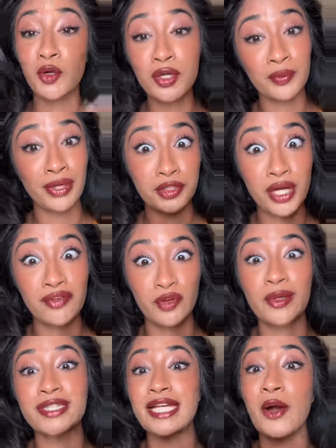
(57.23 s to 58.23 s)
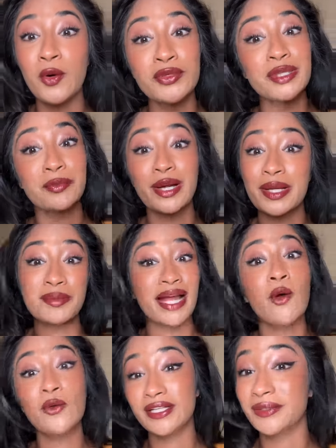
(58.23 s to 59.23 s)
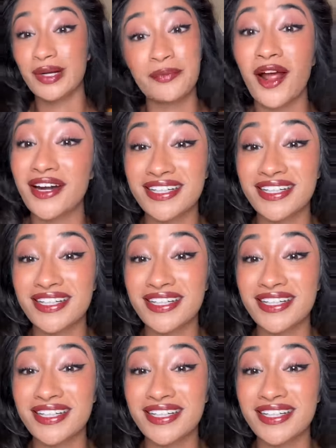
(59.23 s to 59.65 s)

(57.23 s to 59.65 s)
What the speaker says: good when I travel because I only bring my holy grail product.